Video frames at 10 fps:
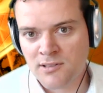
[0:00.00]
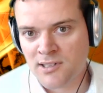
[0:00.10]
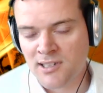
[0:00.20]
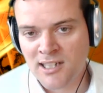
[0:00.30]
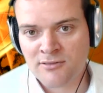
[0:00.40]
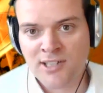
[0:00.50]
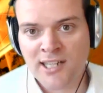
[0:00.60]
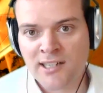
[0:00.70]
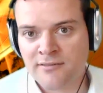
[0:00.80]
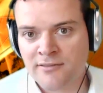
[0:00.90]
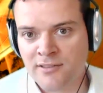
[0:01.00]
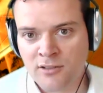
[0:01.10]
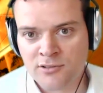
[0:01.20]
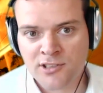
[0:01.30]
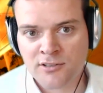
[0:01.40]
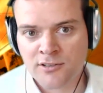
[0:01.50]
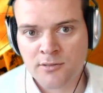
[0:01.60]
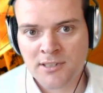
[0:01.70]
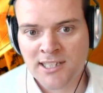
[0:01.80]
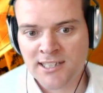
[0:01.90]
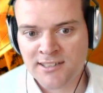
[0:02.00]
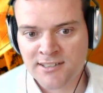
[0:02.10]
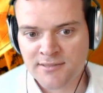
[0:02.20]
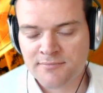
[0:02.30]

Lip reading: cloud native hosted on Kubernetes.